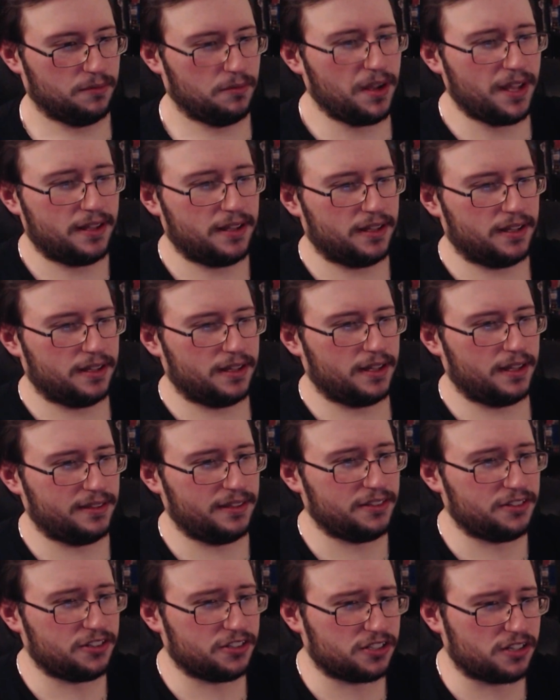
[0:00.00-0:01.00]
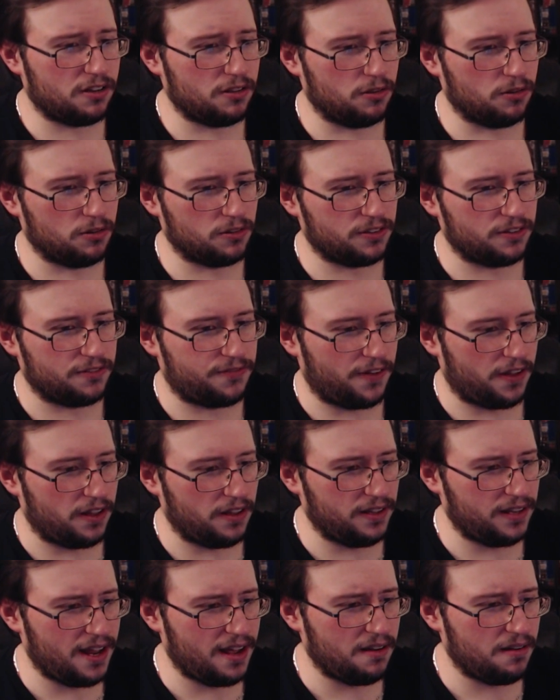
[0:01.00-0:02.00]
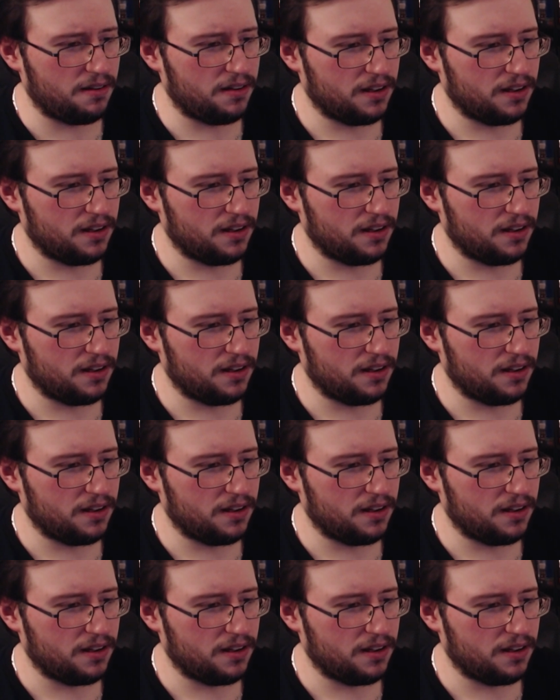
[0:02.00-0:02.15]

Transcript: Wait! Is it just called Lords of the Fallen now?